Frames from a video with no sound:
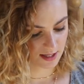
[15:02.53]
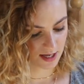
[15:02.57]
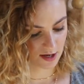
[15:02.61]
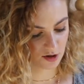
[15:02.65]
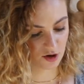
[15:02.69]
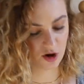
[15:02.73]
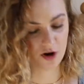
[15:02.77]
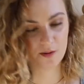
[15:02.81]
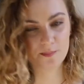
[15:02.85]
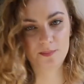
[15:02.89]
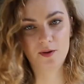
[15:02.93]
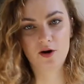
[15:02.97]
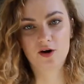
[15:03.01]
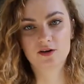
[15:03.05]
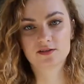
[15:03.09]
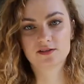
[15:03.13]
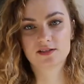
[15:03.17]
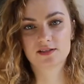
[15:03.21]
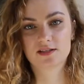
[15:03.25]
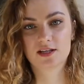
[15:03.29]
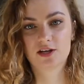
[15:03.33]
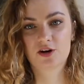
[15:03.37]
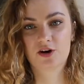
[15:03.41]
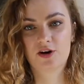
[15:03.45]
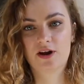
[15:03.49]
they're not
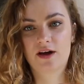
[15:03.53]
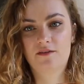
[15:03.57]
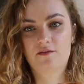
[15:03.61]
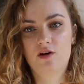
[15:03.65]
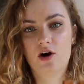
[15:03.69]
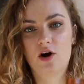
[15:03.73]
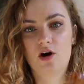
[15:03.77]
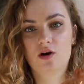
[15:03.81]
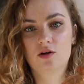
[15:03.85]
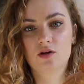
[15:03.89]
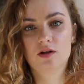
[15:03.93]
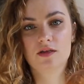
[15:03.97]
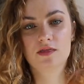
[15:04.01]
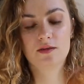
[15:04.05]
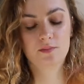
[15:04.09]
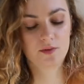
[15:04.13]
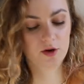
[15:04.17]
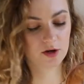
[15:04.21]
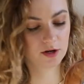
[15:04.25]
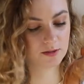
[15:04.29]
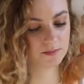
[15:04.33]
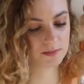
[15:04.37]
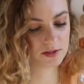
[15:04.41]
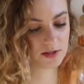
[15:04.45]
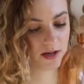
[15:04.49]
pots, so they don't have a hole in the
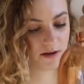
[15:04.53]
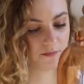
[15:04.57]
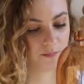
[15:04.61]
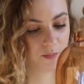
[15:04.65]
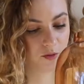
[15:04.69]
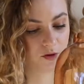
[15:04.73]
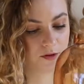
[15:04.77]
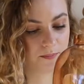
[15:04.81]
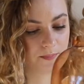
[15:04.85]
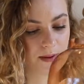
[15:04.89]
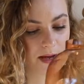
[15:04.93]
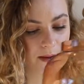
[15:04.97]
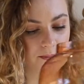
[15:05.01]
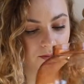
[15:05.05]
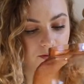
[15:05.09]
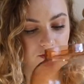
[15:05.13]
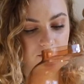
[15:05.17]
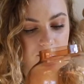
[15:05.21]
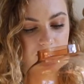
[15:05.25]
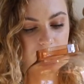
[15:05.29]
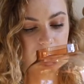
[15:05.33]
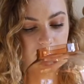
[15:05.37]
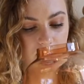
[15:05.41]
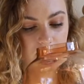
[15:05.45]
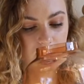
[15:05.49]
bottom, so I put
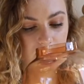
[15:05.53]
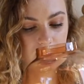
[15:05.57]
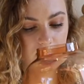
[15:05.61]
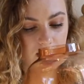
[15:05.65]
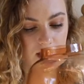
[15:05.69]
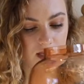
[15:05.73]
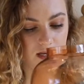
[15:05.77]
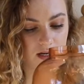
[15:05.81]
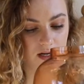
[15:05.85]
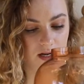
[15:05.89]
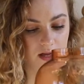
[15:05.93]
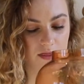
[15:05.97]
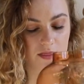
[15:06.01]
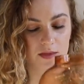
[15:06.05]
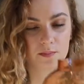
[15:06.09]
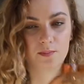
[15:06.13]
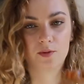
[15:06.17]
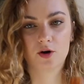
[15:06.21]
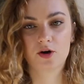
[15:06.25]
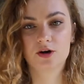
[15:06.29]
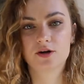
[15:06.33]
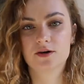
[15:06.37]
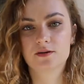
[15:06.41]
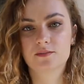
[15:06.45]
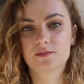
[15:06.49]
pebbles in the
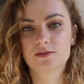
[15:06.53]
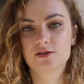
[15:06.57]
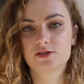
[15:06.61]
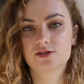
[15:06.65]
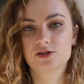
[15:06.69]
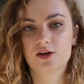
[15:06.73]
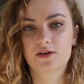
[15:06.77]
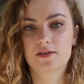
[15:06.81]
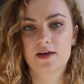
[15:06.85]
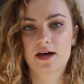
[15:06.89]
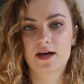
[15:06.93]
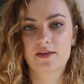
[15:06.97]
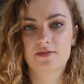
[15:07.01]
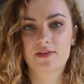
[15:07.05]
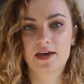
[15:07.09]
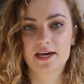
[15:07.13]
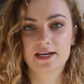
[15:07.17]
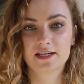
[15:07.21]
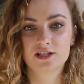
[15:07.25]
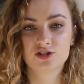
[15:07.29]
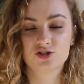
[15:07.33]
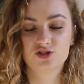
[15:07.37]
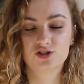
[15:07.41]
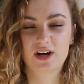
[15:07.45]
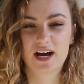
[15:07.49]
bottom so that they
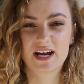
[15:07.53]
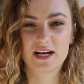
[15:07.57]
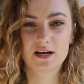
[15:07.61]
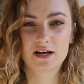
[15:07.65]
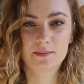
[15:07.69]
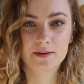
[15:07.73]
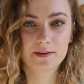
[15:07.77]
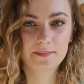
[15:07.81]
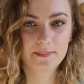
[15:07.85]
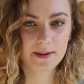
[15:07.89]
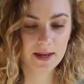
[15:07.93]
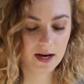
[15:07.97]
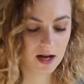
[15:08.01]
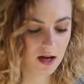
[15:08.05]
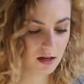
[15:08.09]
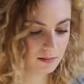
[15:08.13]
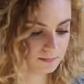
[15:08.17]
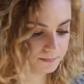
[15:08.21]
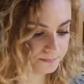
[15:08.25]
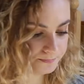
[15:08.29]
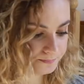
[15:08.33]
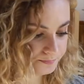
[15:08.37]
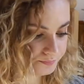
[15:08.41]
can drain a bit better.